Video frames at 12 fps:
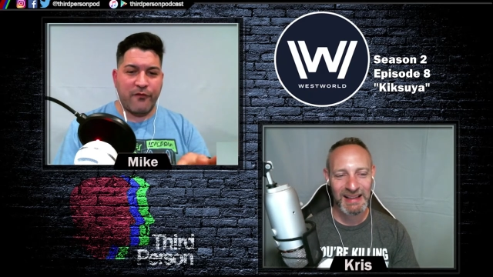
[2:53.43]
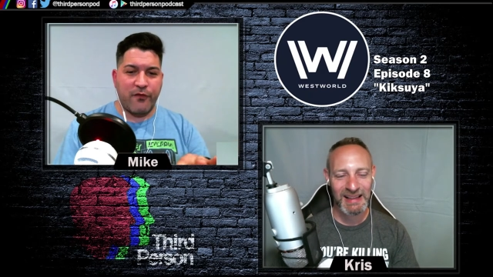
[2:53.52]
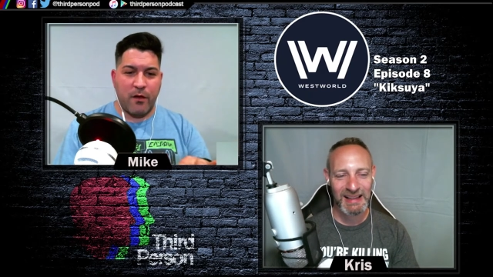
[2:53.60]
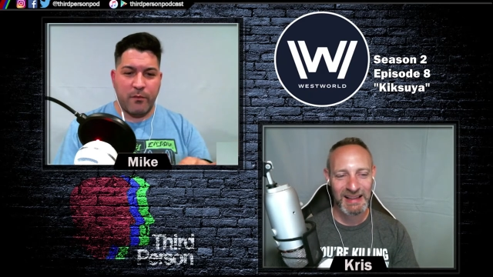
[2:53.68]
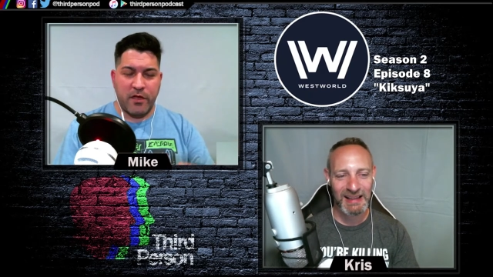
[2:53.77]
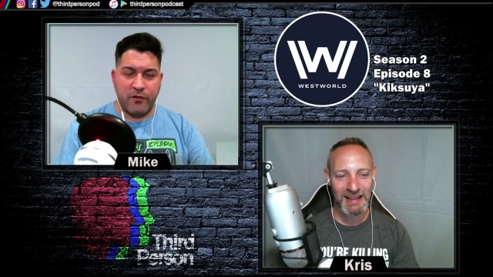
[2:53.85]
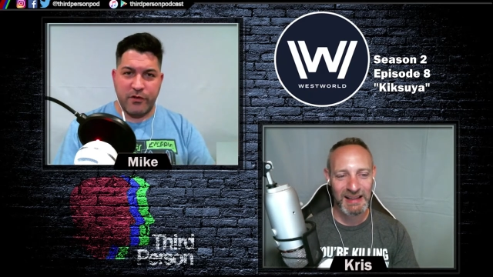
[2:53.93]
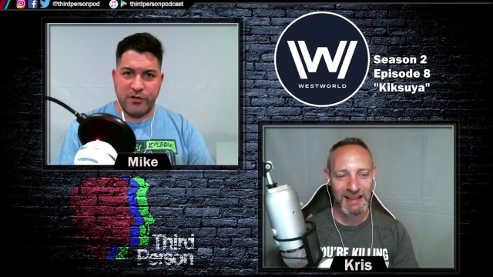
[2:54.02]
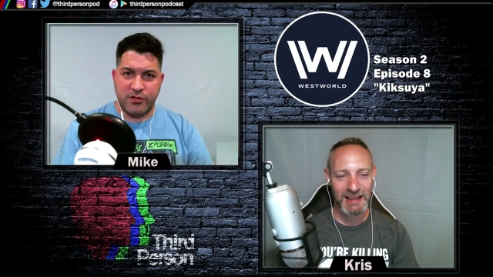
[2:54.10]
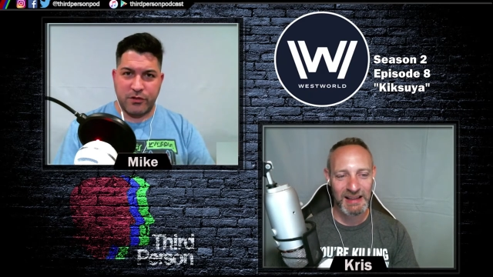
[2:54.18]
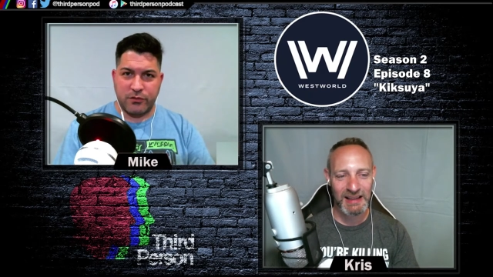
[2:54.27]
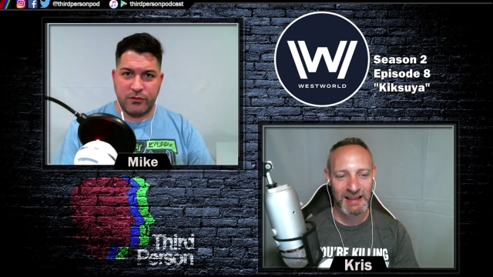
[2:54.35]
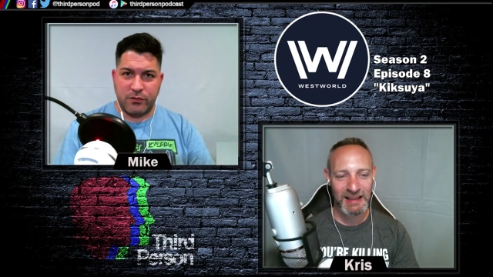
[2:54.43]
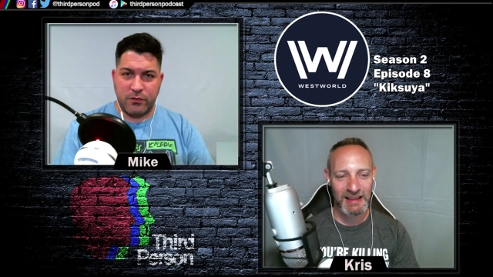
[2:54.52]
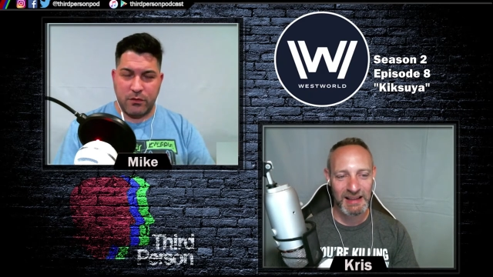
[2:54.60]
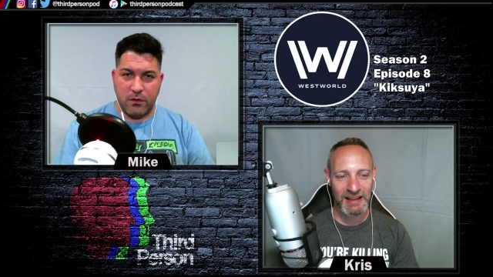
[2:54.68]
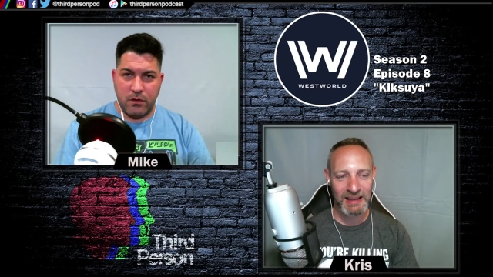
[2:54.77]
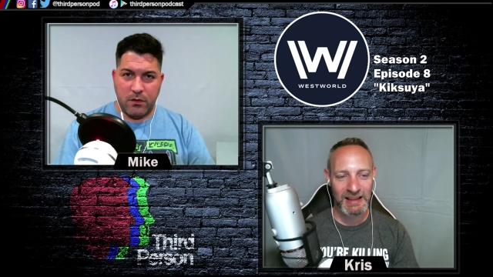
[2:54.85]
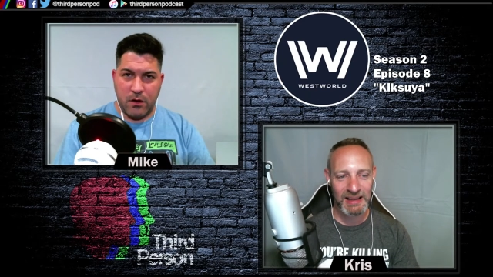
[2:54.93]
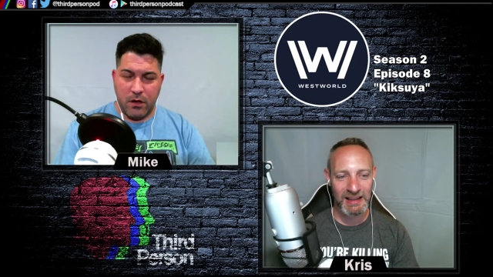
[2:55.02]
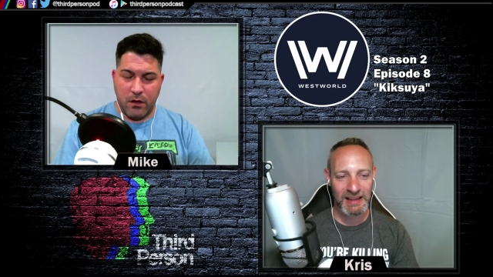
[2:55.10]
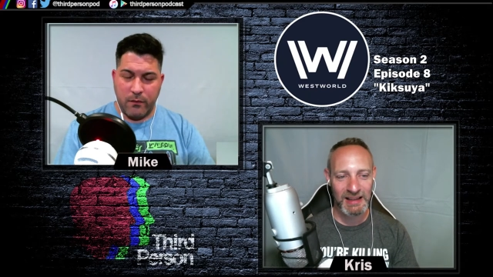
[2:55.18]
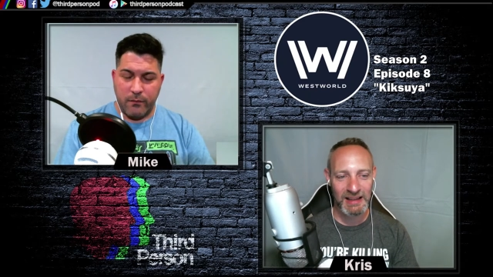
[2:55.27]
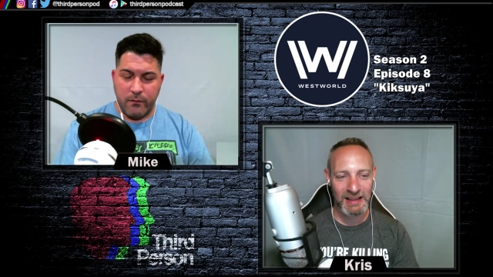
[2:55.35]
Speaker 1: from the original
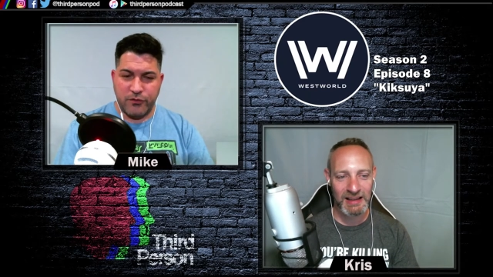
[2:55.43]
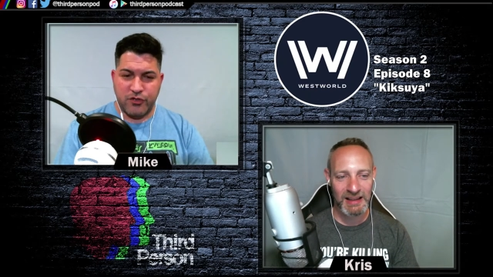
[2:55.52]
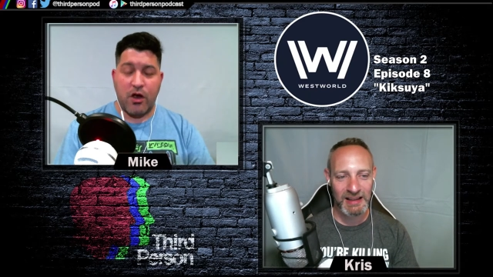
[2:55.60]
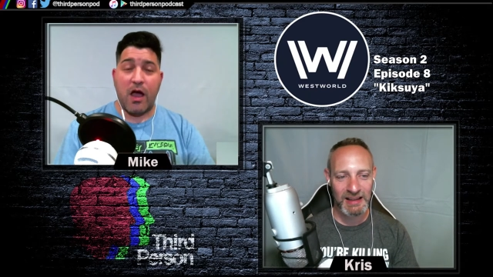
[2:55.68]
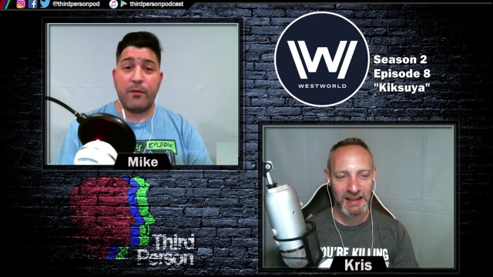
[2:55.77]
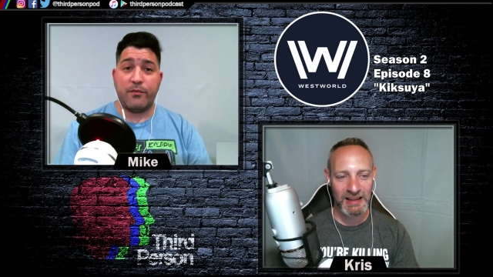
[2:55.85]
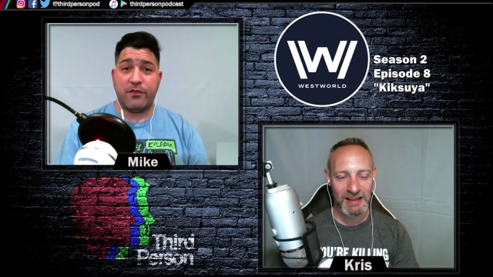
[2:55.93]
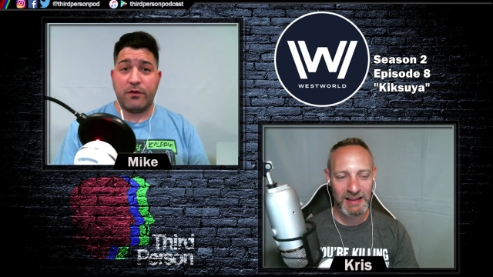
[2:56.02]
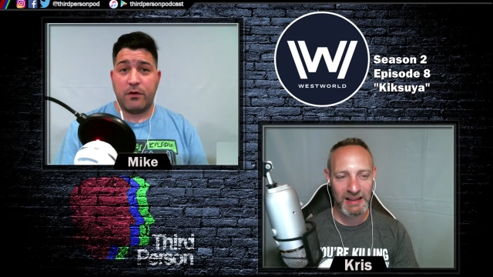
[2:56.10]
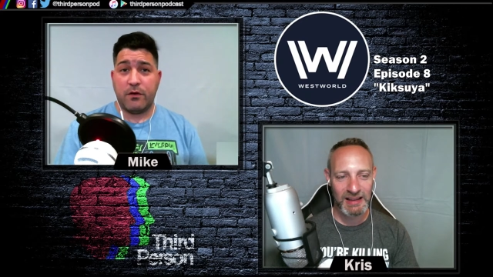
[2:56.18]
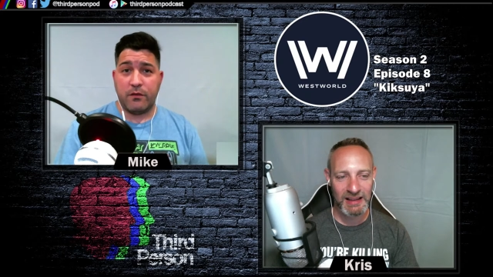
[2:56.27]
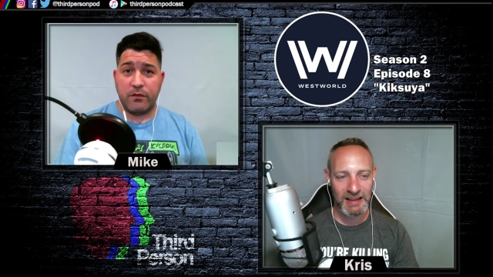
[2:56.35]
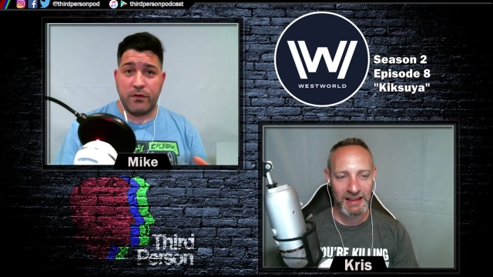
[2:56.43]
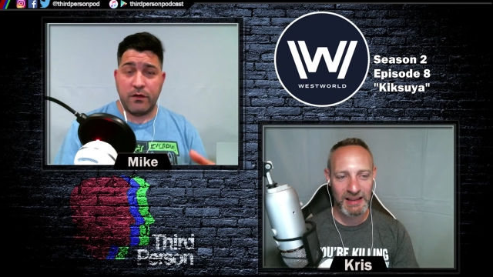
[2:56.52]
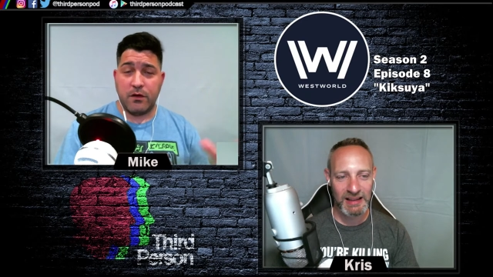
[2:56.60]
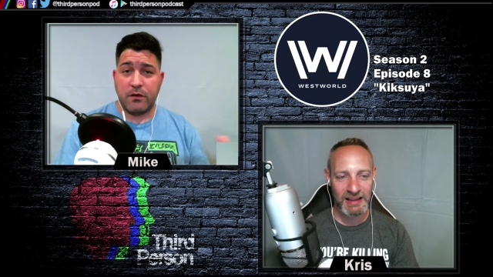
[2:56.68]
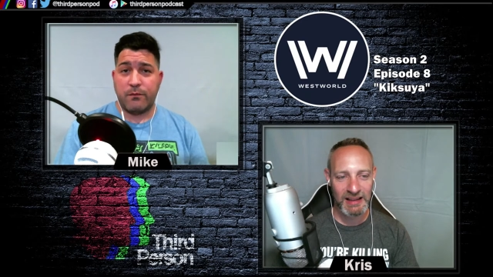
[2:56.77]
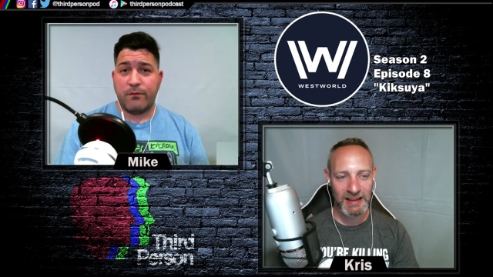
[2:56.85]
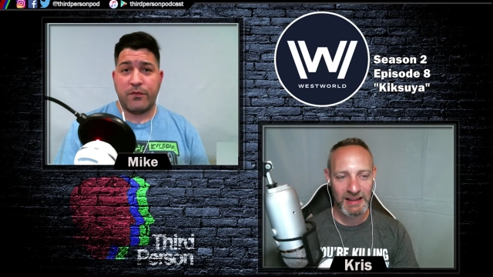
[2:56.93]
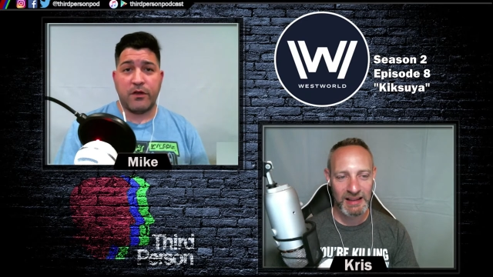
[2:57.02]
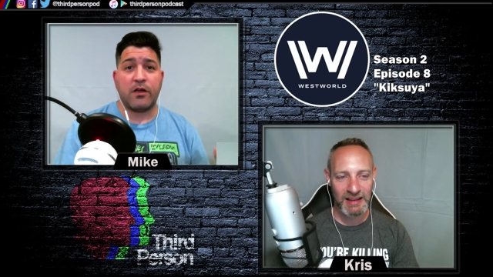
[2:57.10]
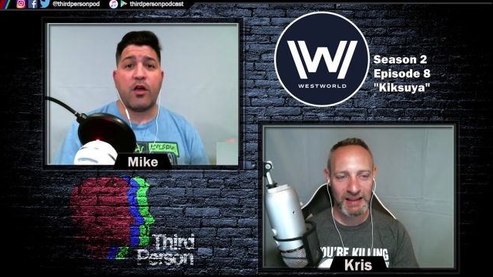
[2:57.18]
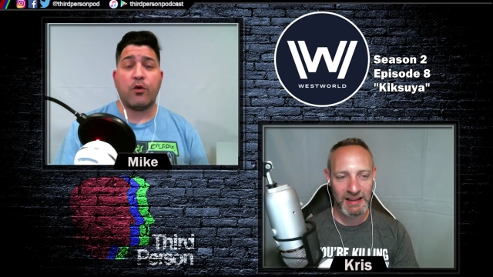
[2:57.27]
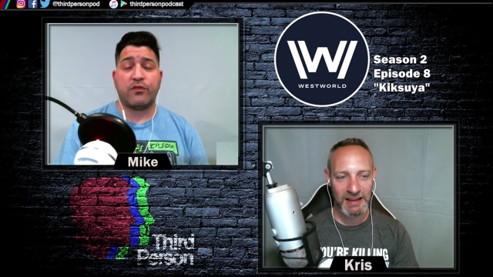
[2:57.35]
um, tribe to the the
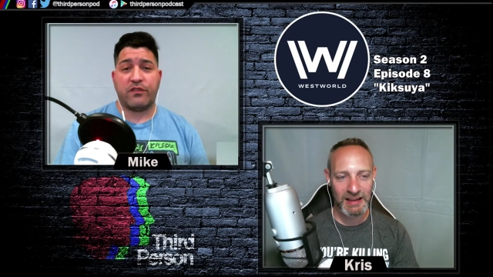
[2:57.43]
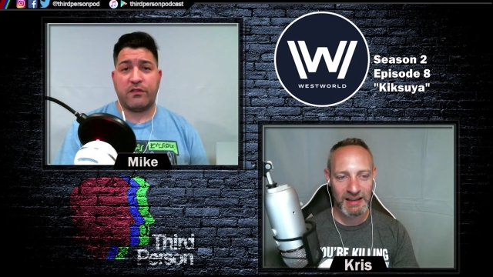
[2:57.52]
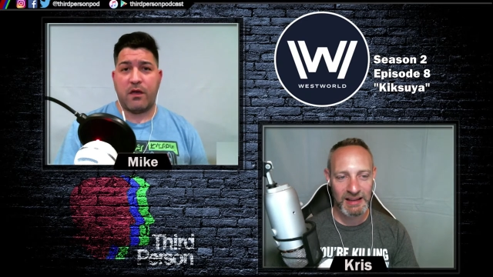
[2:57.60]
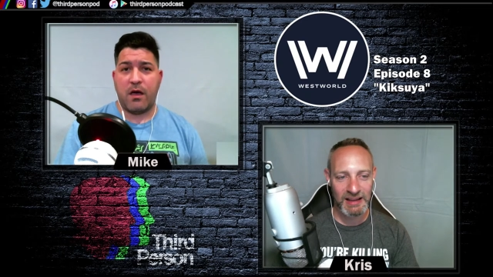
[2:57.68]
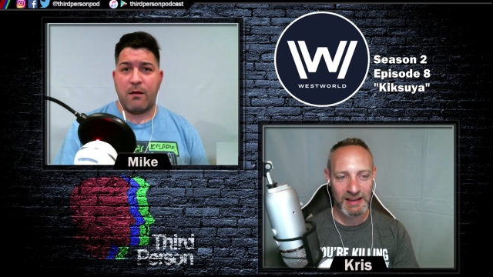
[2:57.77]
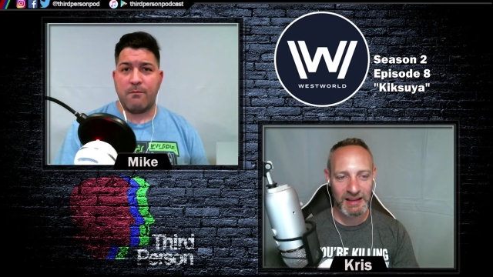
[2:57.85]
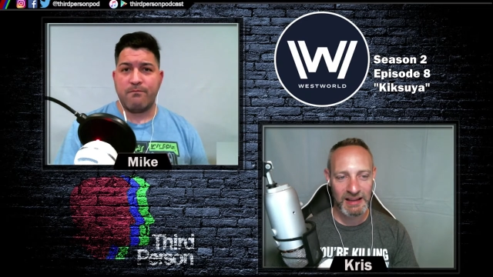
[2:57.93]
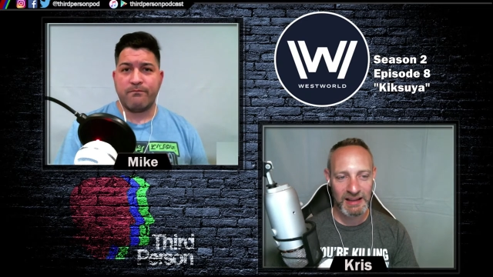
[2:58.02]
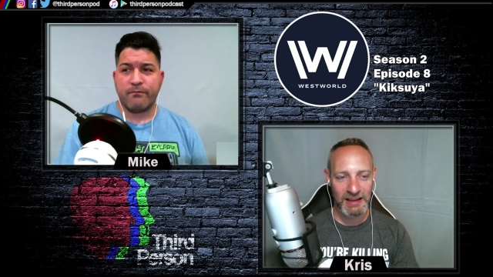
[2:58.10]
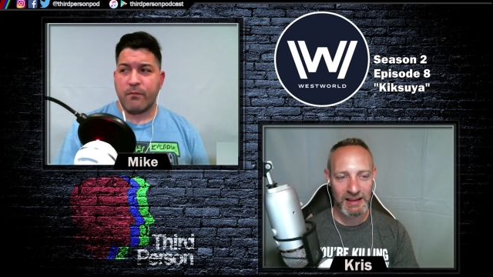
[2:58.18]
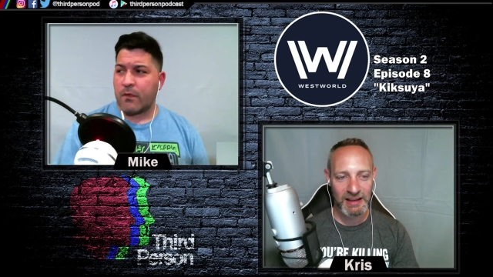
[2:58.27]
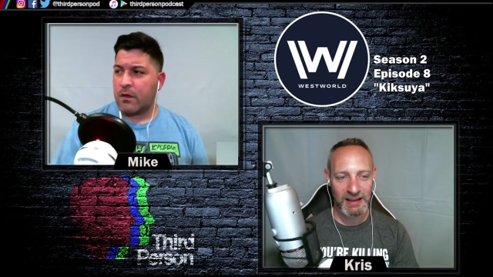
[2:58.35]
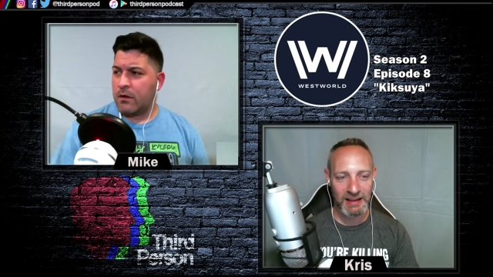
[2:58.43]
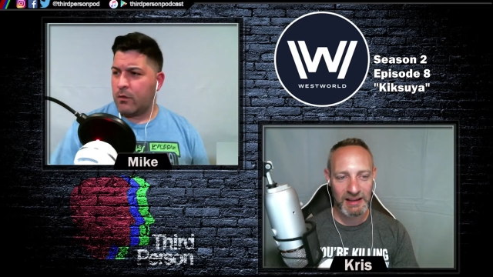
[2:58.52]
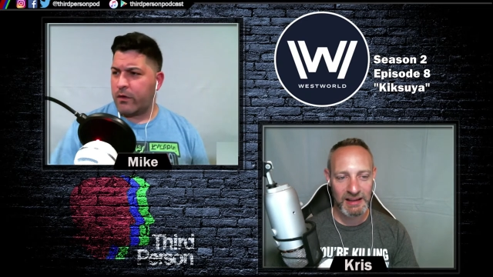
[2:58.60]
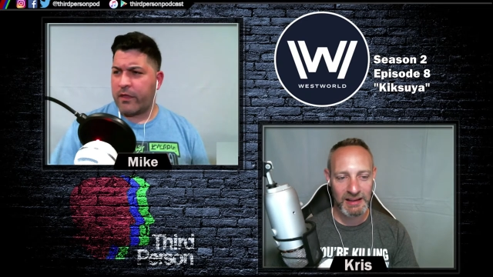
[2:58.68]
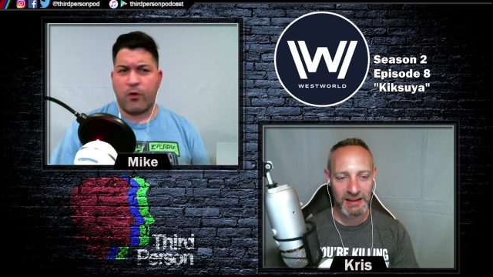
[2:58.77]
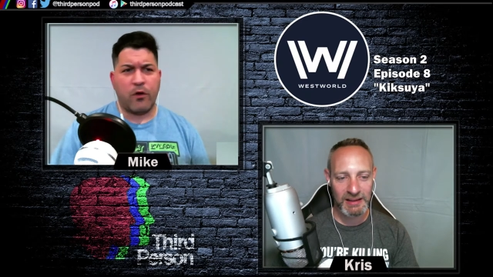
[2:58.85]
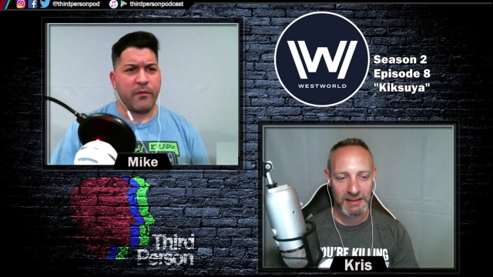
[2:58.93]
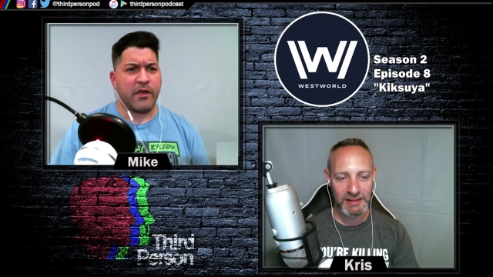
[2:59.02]
ghost um, what do they call them?